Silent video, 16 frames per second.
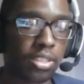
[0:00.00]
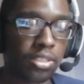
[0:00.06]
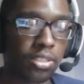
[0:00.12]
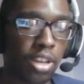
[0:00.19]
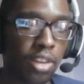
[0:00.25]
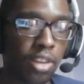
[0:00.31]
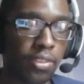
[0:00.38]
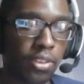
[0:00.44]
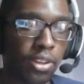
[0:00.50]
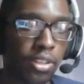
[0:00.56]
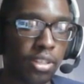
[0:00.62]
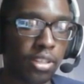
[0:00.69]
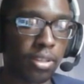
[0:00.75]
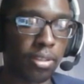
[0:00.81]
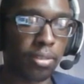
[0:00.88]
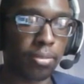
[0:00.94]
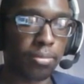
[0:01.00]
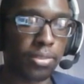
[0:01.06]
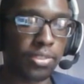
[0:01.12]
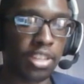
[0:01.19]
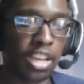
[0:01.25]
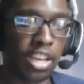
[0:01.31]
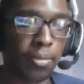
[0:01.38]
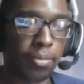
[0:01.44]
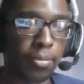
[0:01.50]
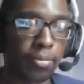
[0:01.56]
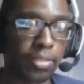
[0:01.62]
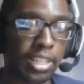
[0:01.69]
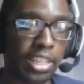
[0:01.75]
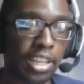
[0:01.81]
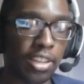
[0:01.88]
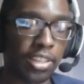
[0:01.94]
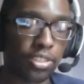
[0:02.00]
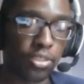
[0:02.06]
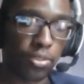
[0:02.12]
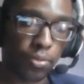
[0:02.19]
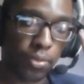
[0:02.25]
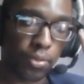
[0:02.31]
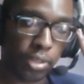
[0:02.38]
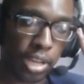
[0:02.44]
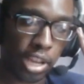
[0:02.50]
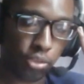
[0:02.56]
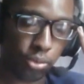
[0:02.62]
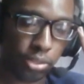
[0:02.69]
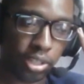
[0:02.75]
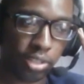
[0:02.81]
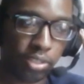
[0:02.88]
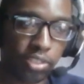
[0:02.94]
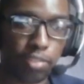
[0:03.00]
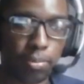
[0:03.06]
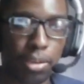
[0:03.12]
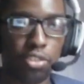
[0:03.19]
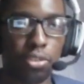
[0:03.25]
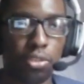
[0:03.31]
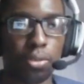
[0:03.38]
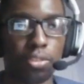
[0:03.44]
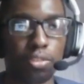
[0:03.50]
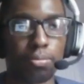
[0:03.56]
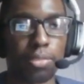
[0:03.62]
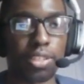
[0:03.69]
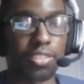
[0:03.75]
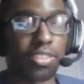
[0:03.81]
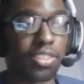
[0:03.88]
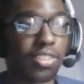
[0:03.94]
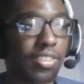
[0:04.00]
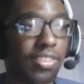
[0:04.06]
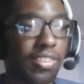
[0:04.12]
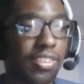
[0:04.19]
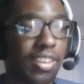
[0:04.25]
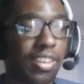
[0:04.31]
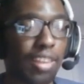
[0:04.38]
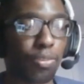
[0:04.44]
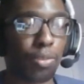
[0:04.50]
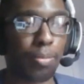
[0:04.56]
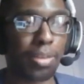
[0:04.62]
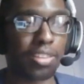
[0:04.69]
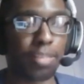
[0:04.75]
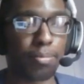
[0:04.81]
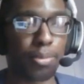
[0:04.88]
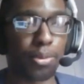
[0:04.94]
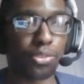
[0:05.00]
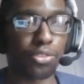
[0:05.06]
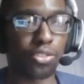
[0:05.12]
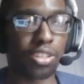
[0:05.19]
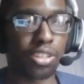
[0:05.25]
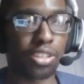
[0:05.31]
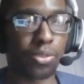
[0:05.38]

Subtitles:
cover on the music album, like how they do for action characters in Smash Ultimate. That's why I made that poster, and